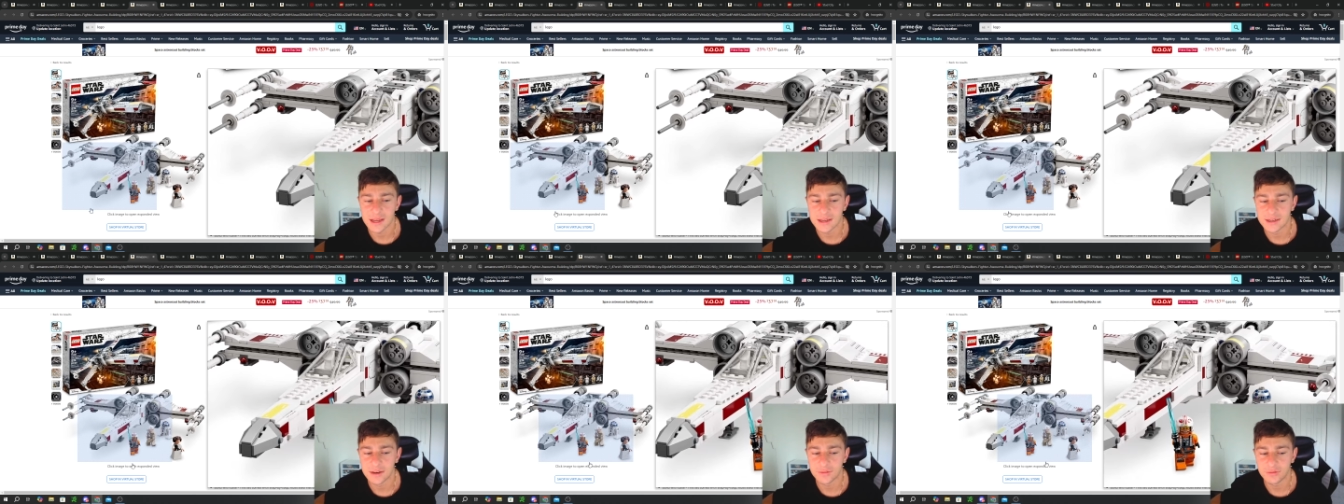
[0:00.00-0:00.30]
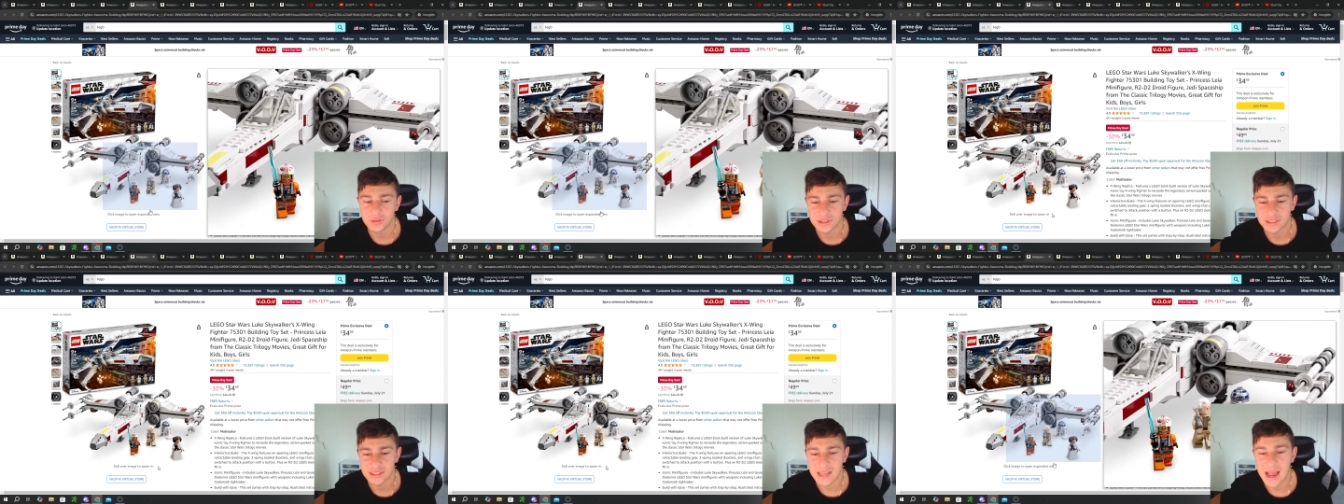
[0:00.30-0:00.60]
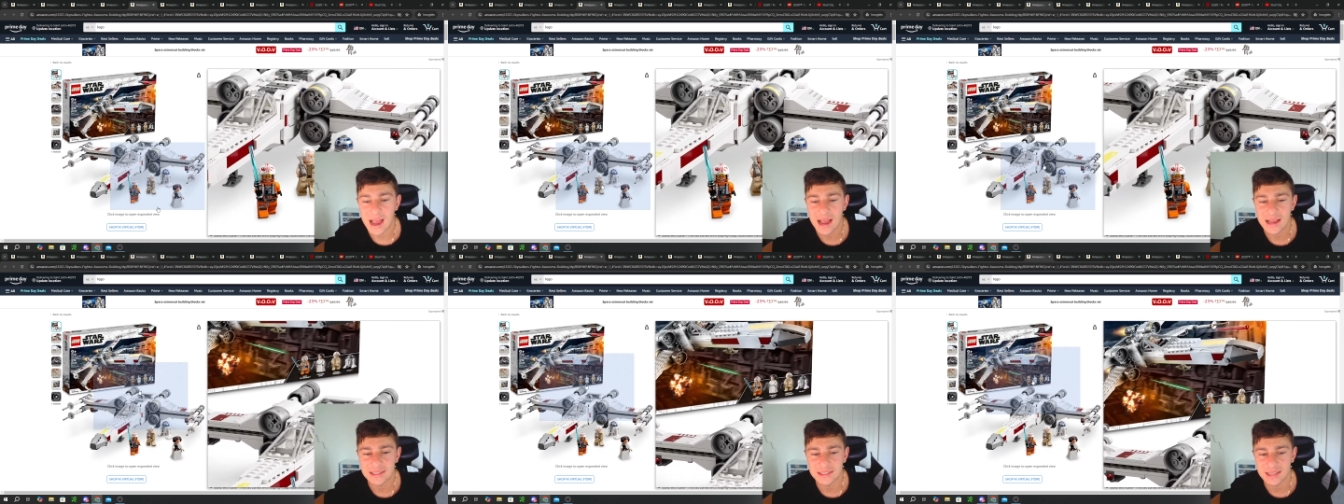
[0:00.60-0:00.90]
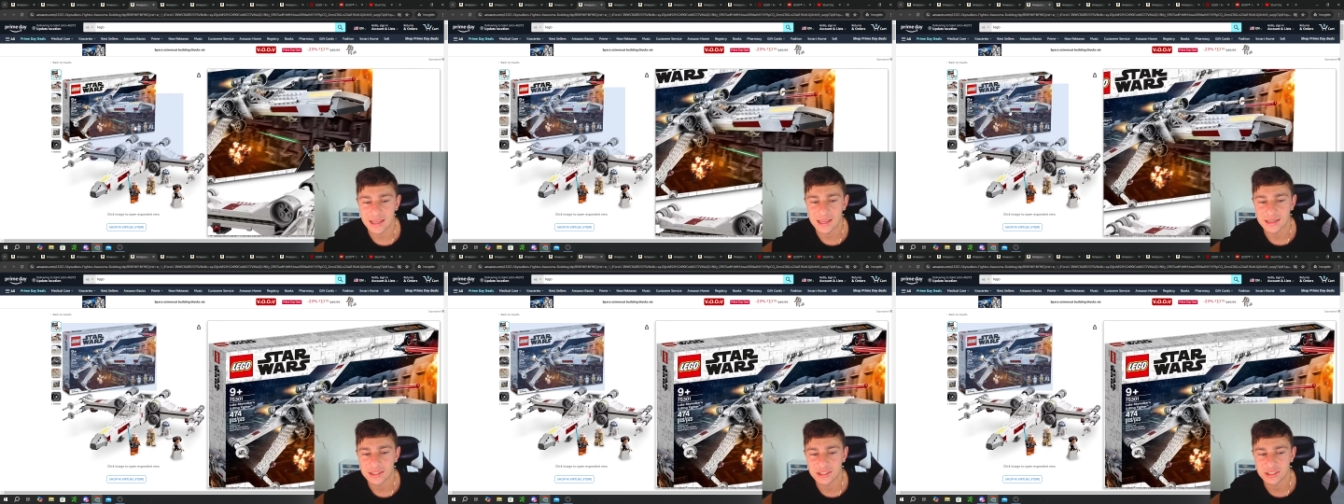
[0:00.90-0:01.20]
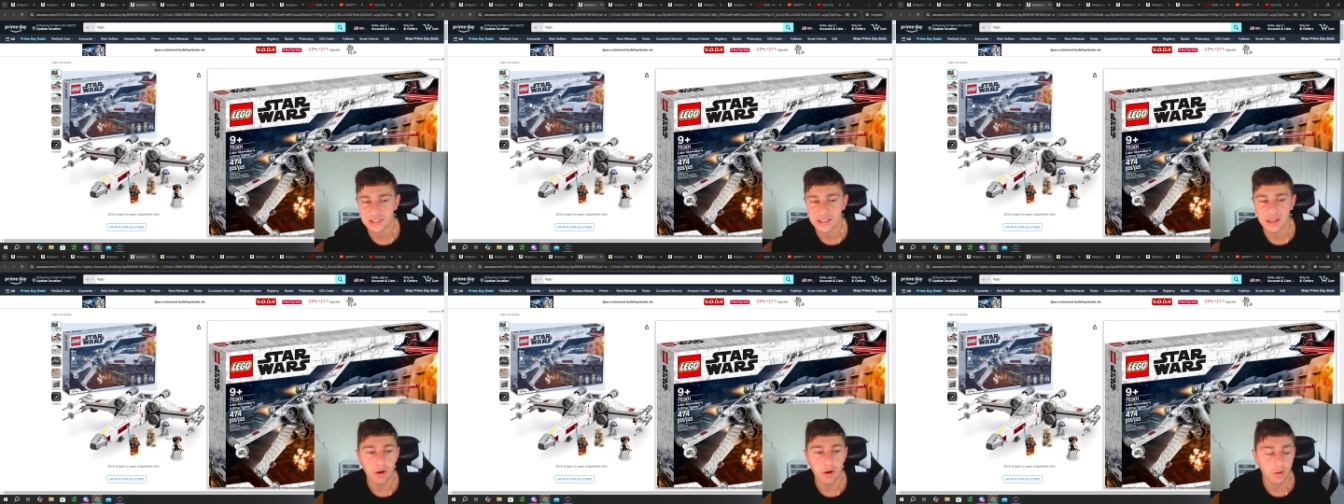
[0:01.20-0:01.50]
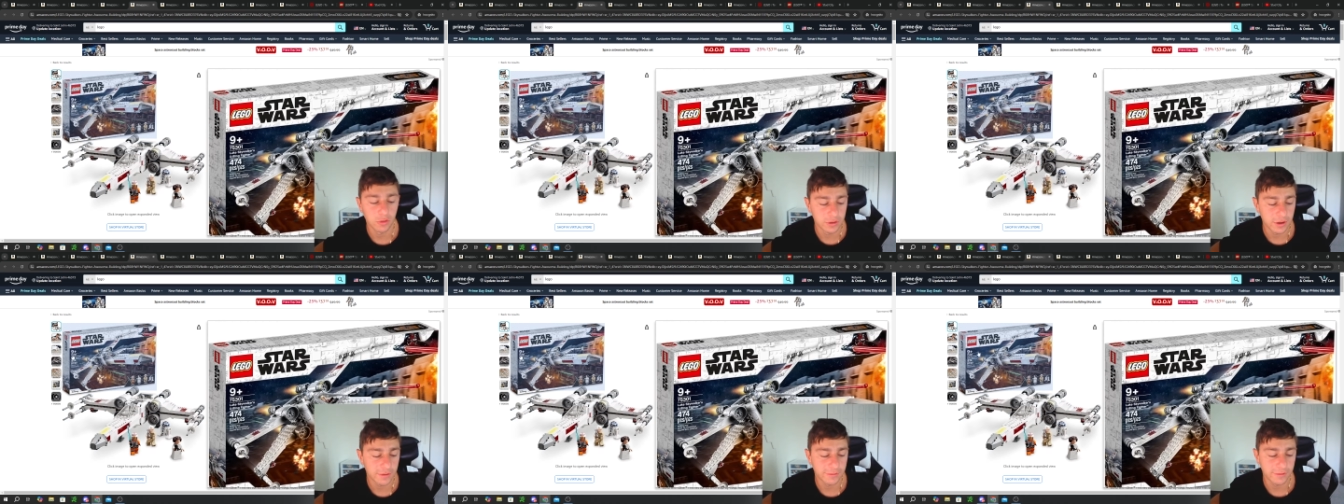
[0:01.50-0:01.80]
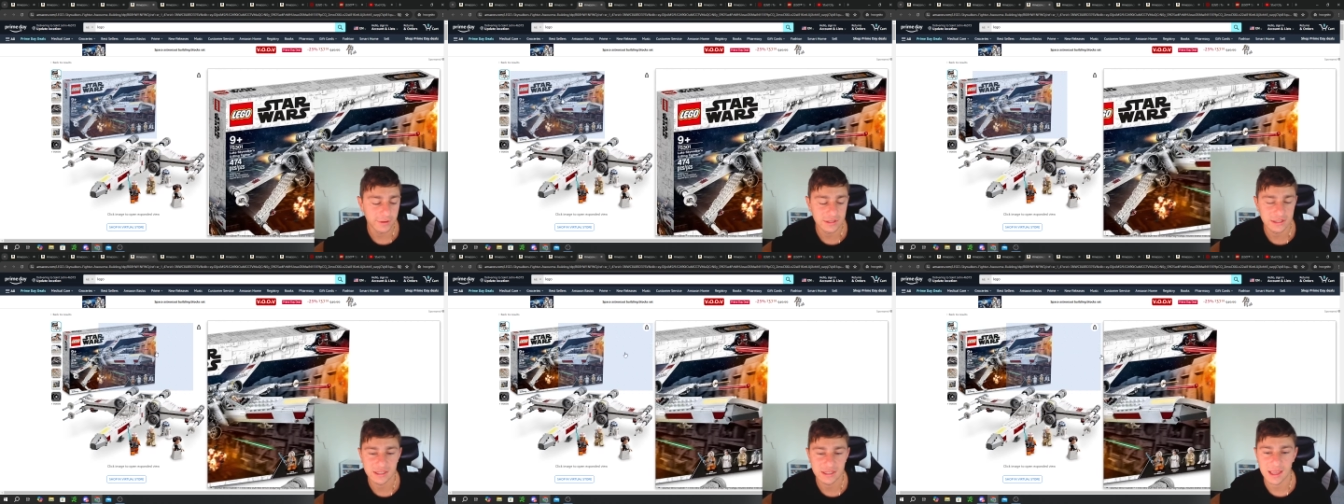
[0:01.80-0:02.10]
a different size and just a whole
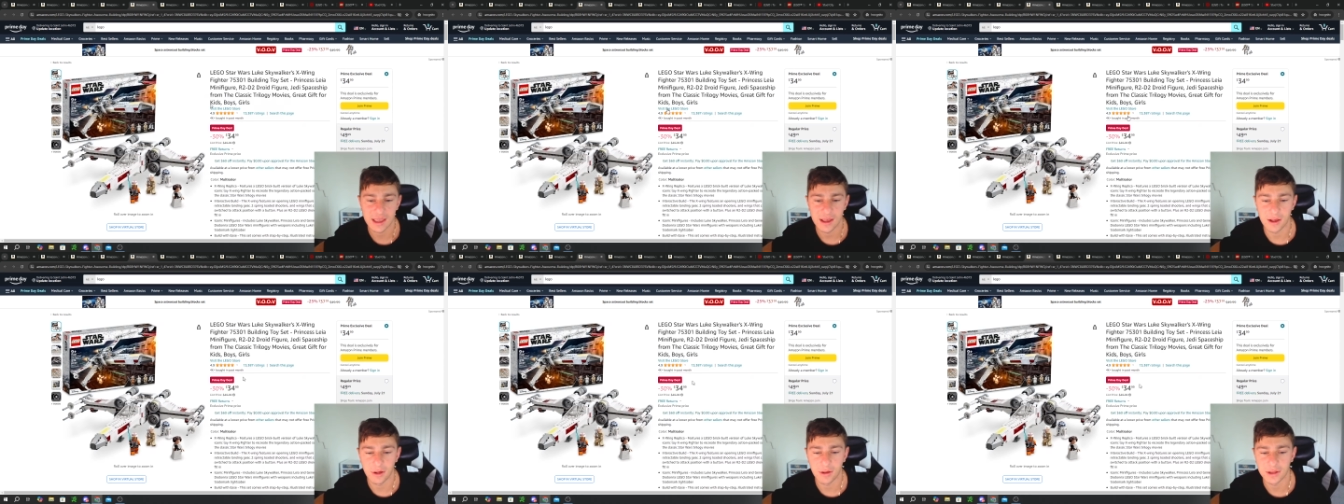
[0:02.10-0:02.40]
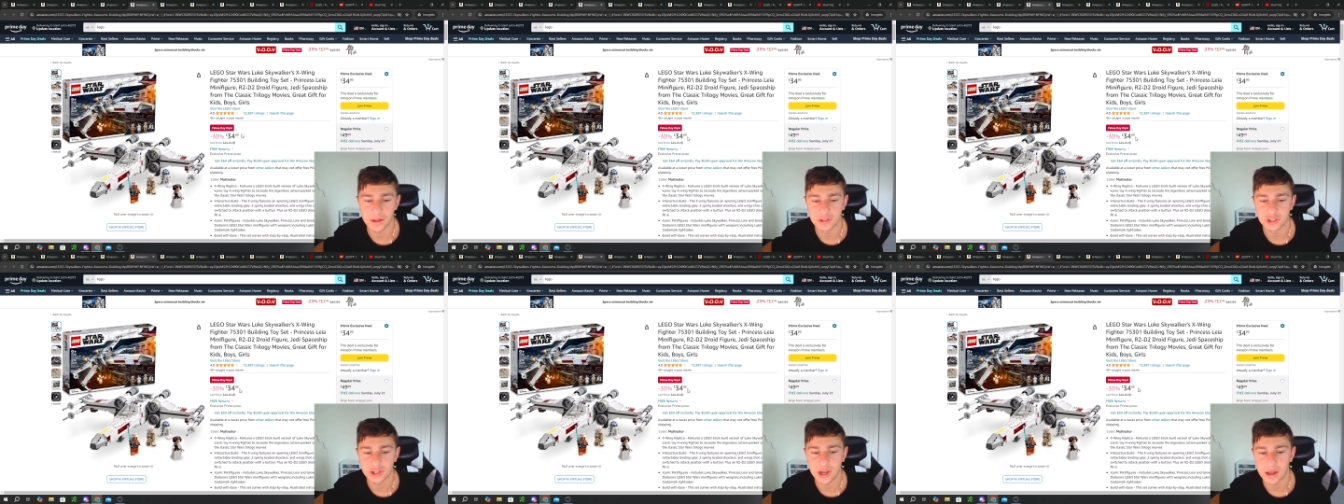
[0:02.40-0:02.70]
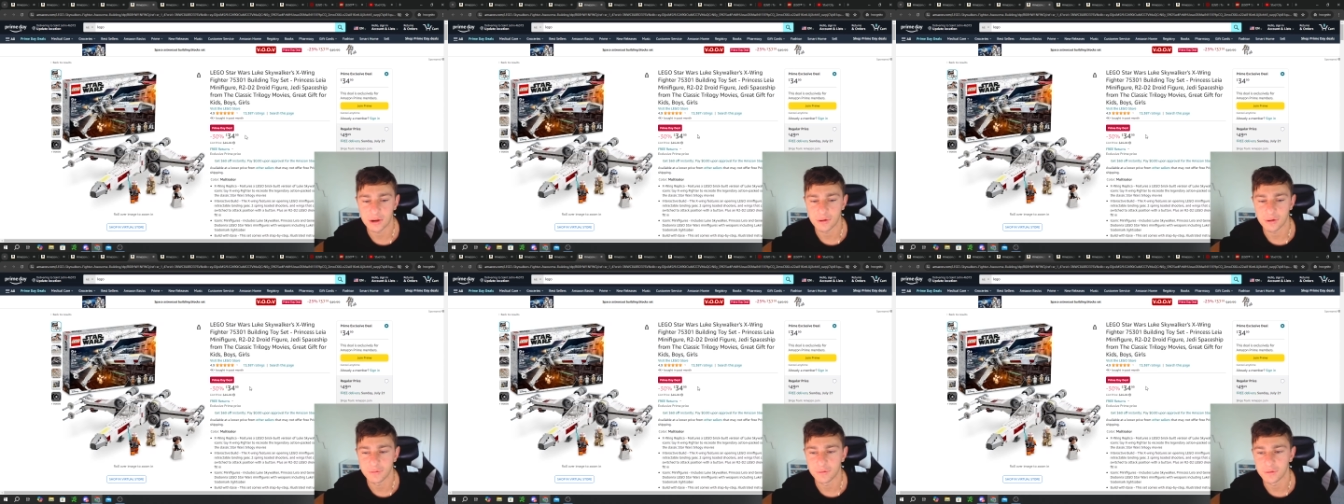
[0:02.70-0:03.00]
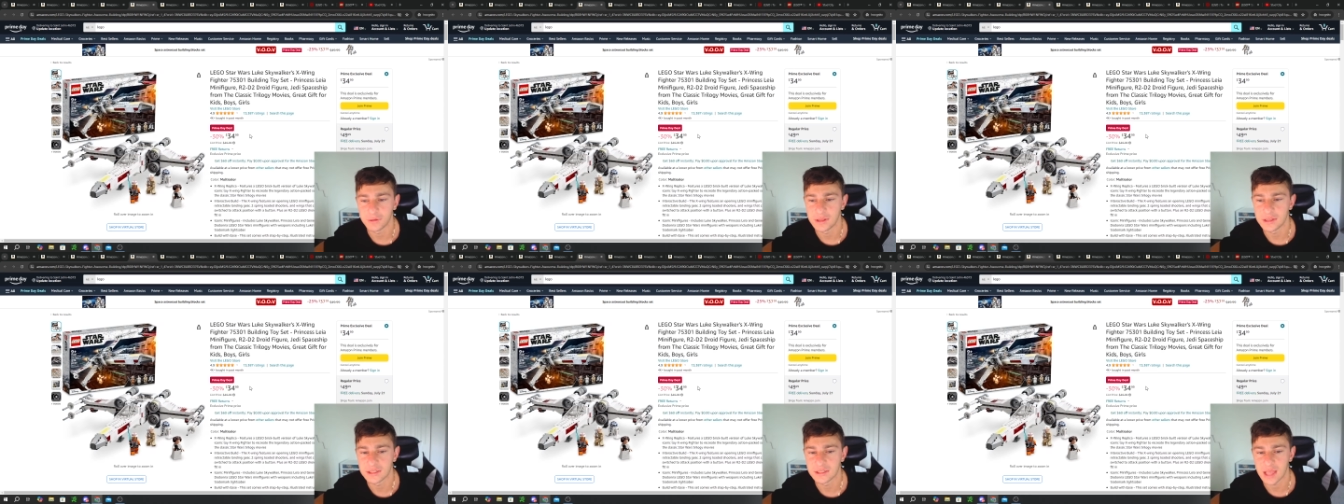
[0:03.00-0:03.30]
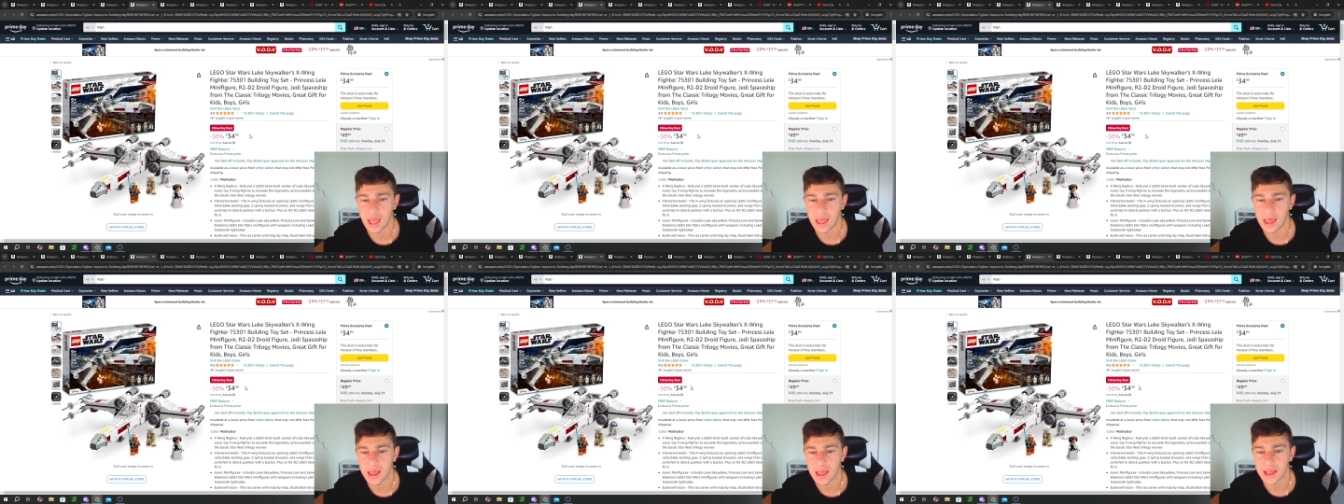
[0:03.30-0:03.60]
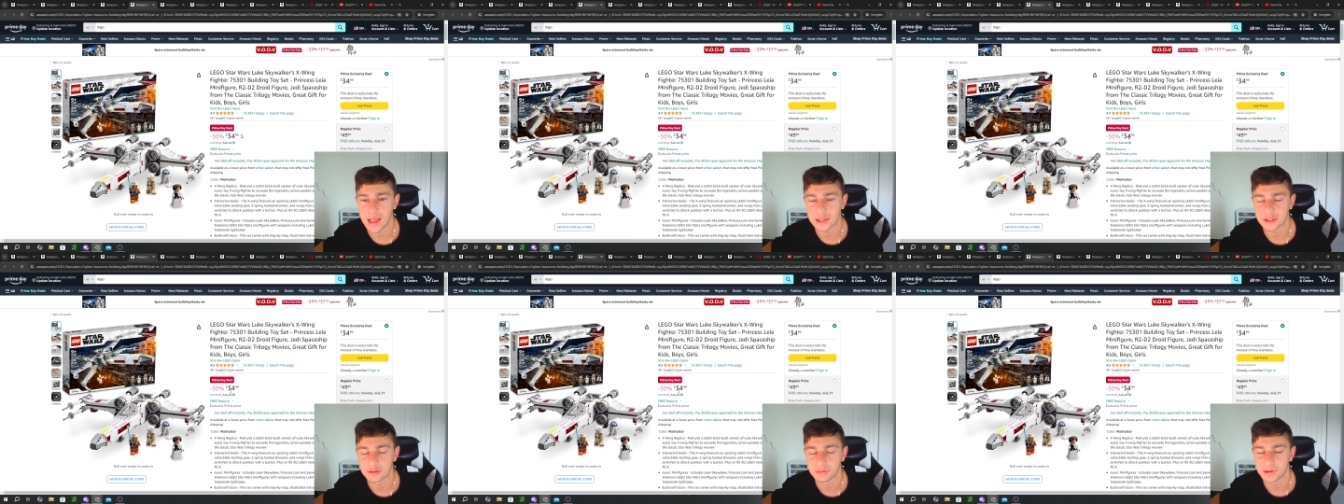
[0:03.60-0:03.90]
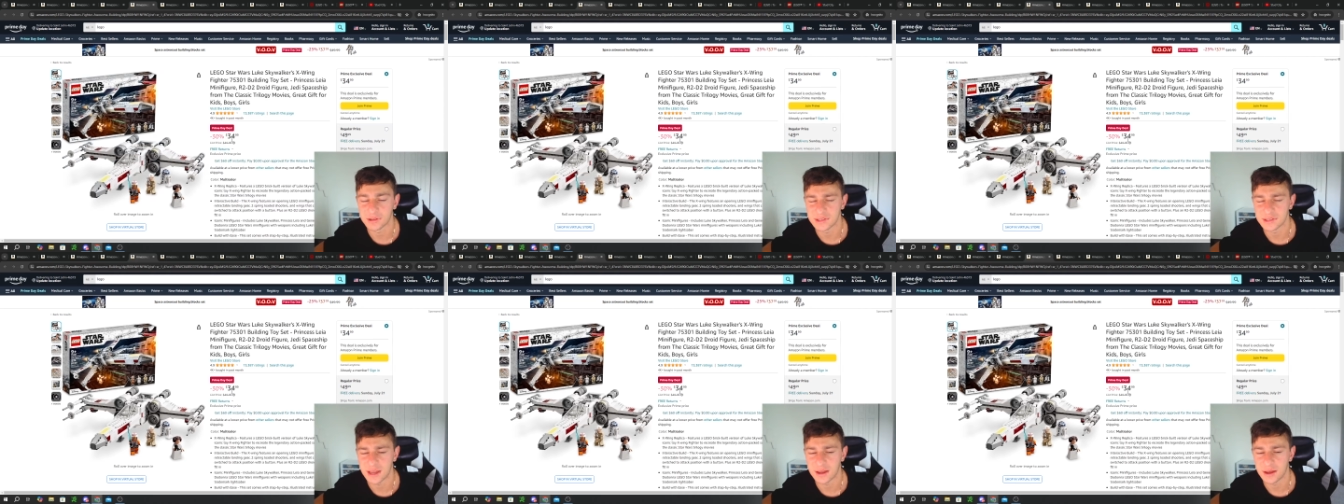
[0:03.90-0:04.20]
different scale and genre for these uh,
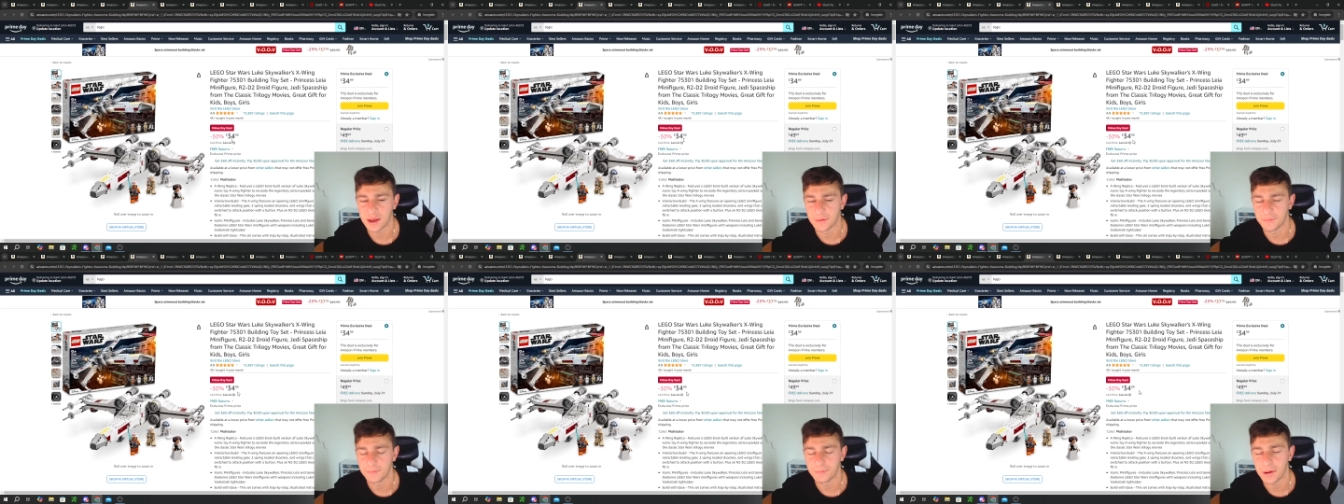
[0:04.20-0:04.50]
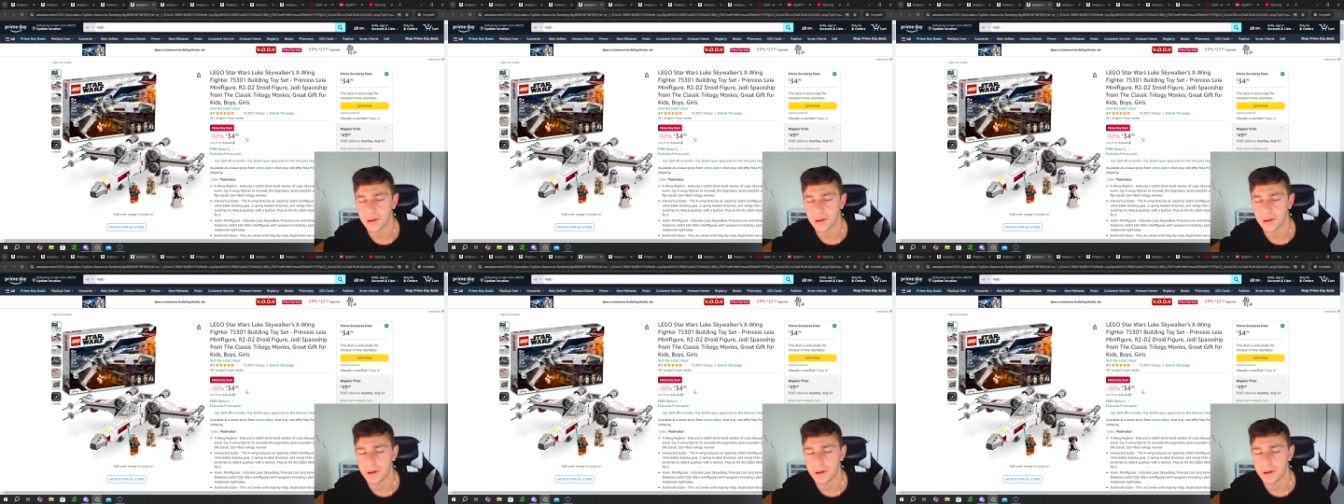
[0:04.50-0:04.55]
x-wing uh,